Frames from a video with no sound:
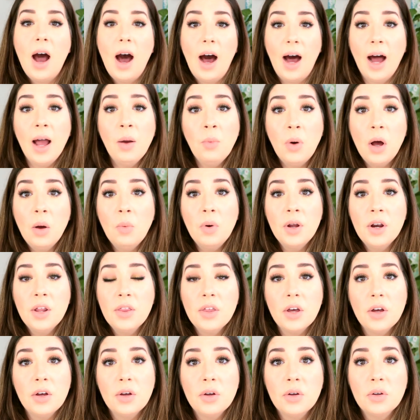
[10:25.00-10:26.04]
I want one of
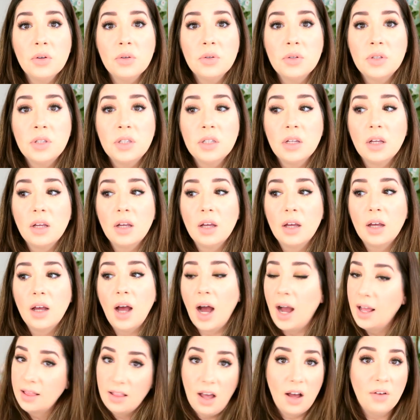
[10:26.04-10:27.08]
those.
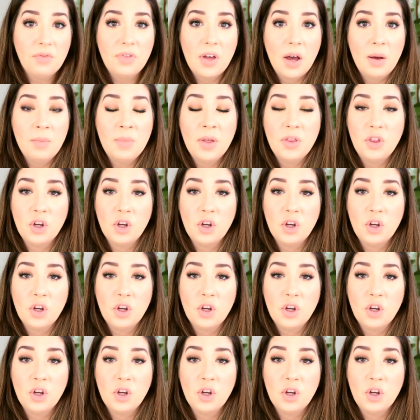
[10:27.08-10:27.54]
I love them.